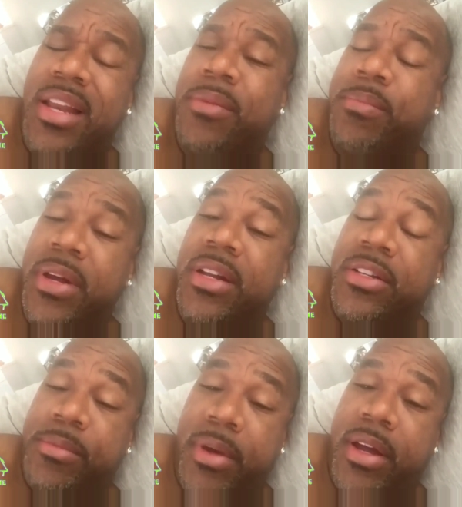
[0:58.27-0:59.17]
Any
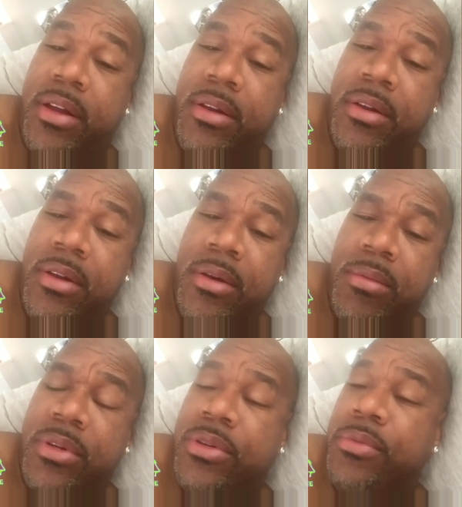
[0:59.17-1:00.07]
businessman
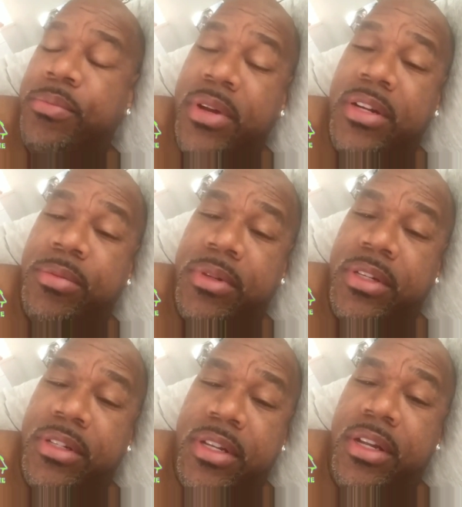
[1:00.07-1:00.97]
will do business with
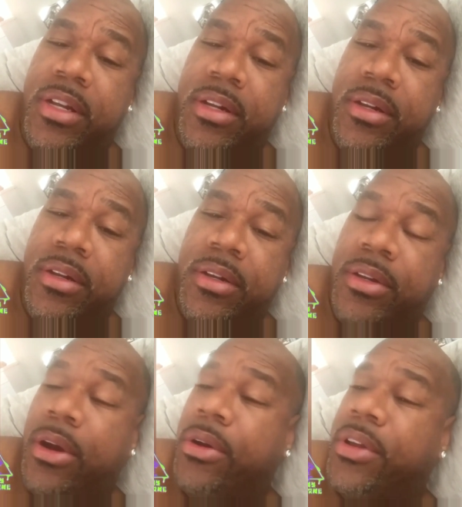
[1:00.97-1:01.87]
this kid.
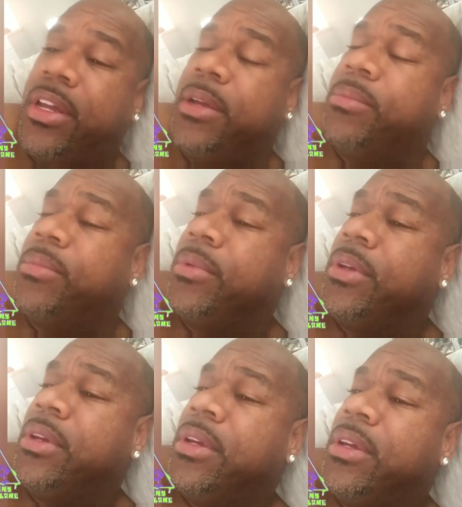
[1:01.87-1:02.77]
Y'all keep,
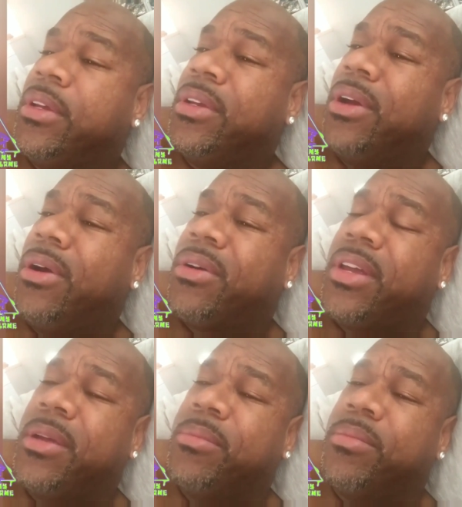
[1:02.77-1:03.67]
y'all
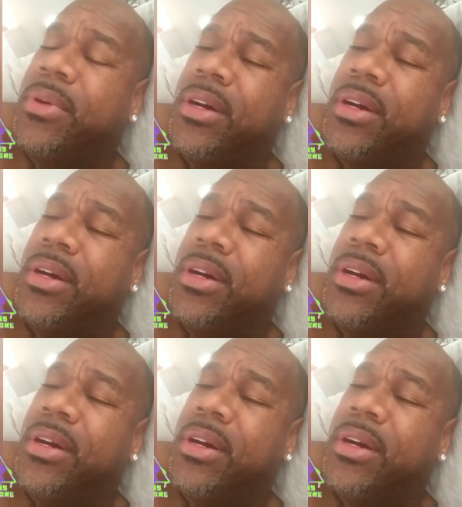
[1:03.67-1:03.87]
keep